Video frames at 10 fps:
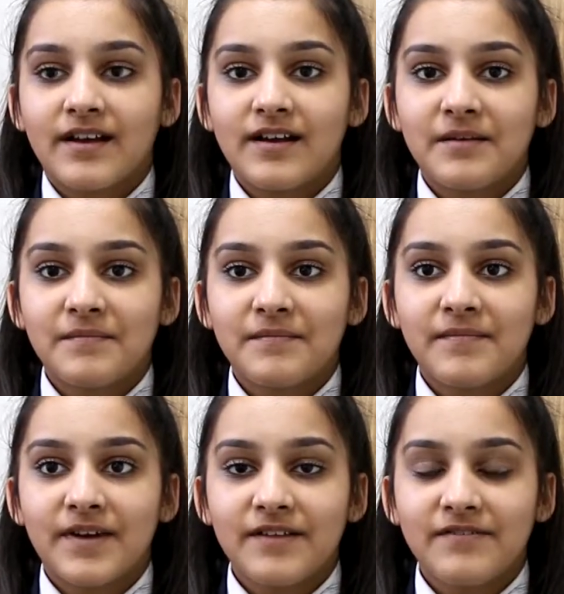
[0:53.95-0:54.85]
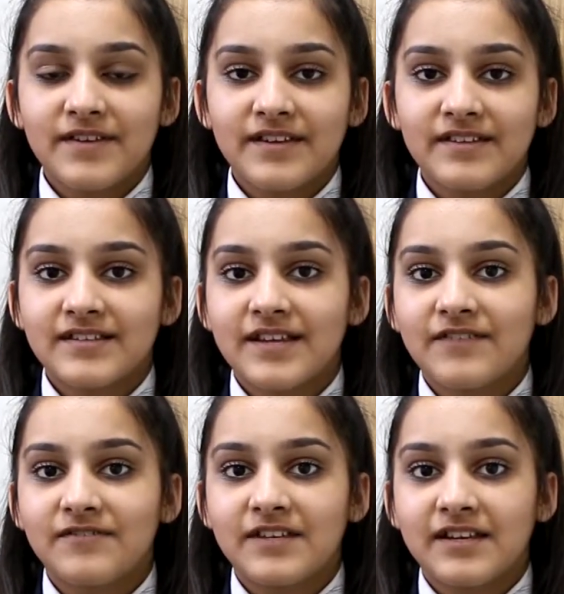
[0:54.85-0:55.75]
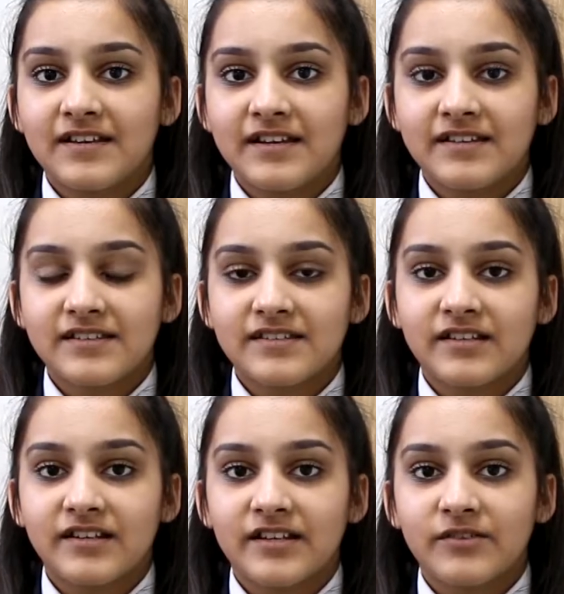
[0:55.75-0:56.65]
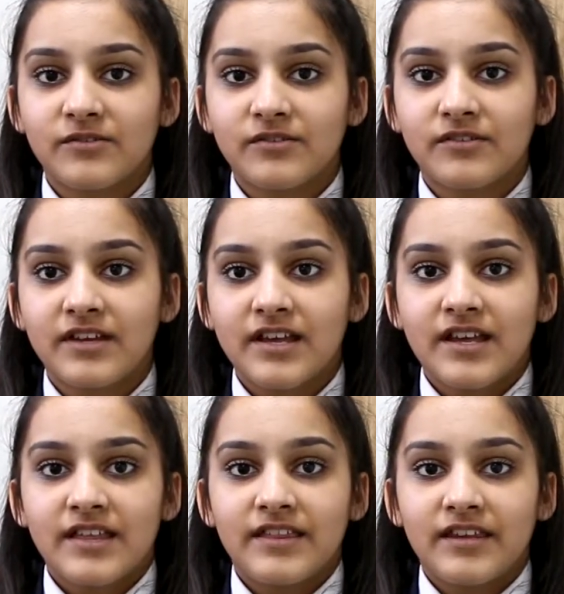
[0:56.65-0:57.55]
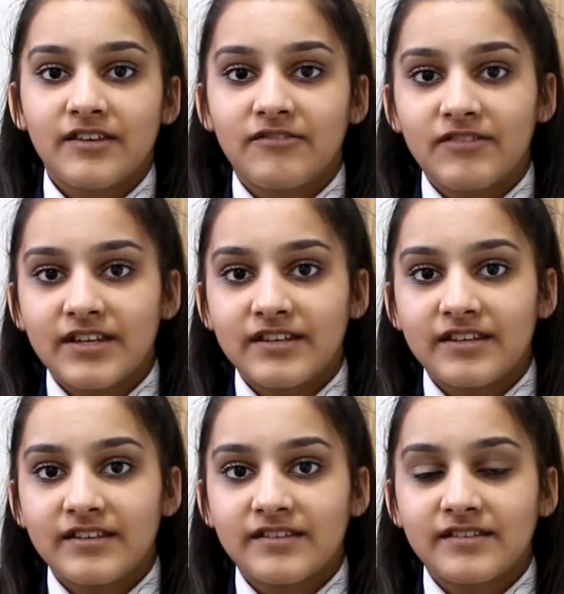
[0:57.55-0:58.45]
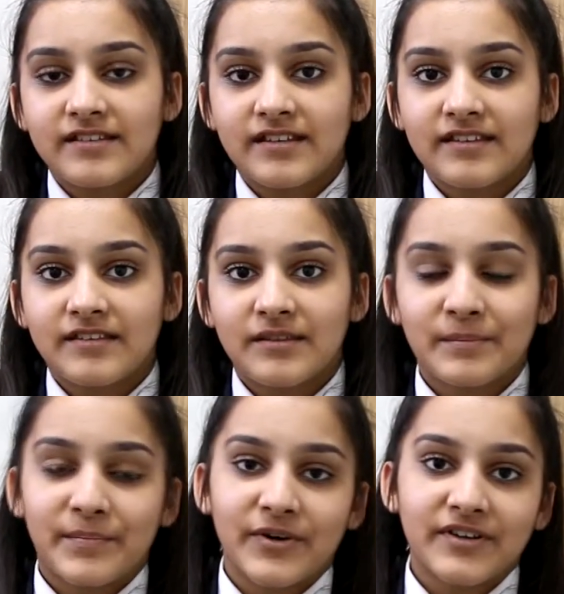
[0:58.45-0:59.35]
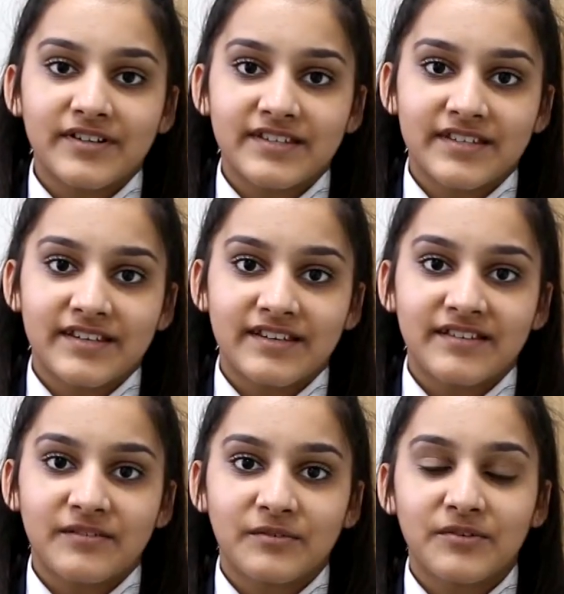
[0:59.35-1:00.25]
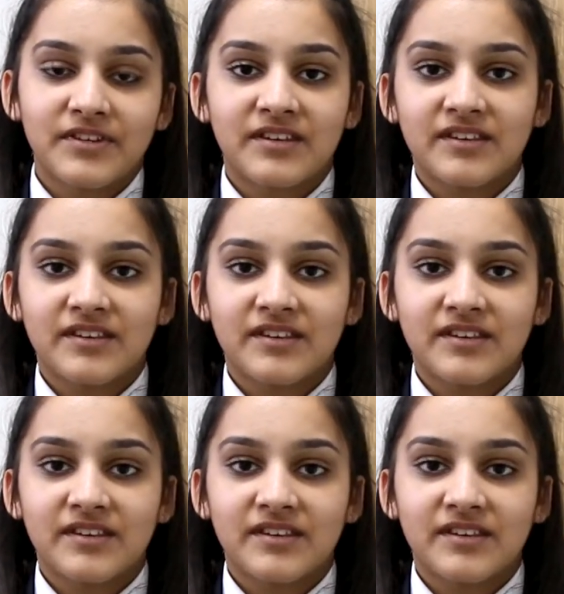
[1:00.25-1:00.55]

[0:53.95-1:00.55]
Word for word: Um, I think it's definitely like designing all the ingredients and the box and all the